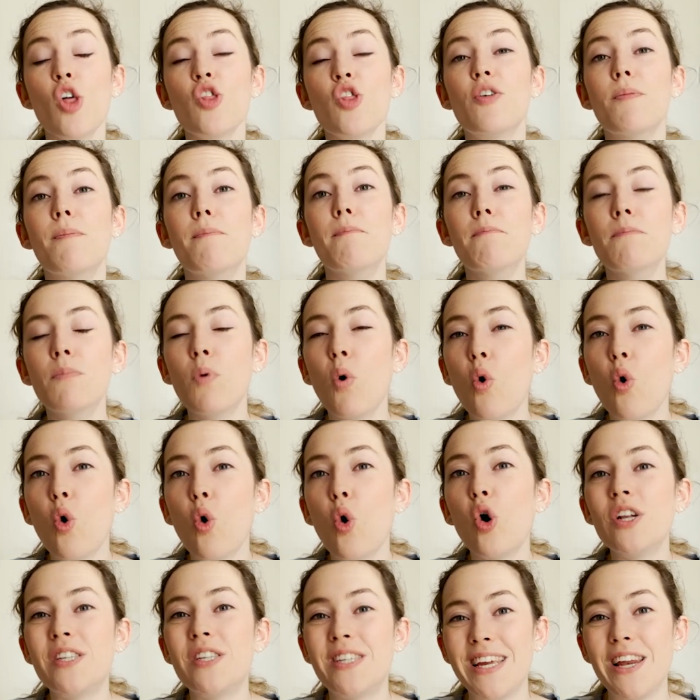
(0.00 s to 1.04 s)
The
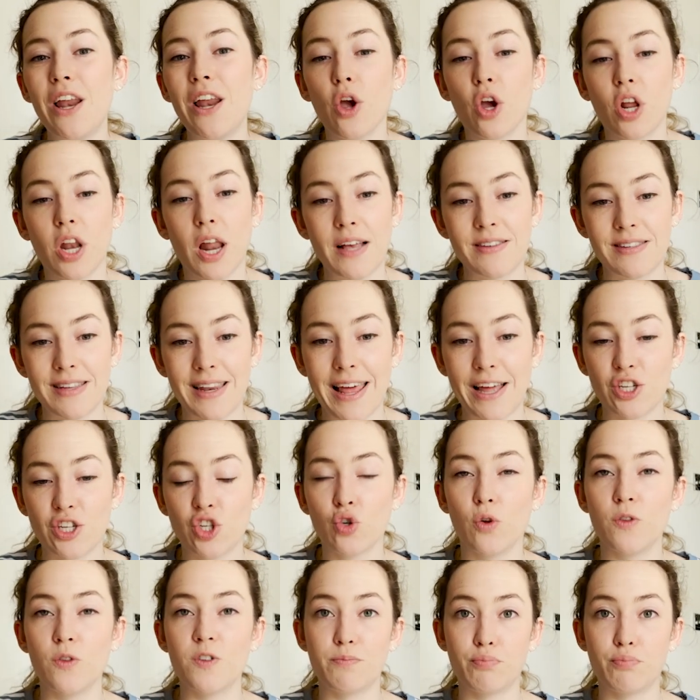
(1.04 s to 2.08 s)
more delocalized electrons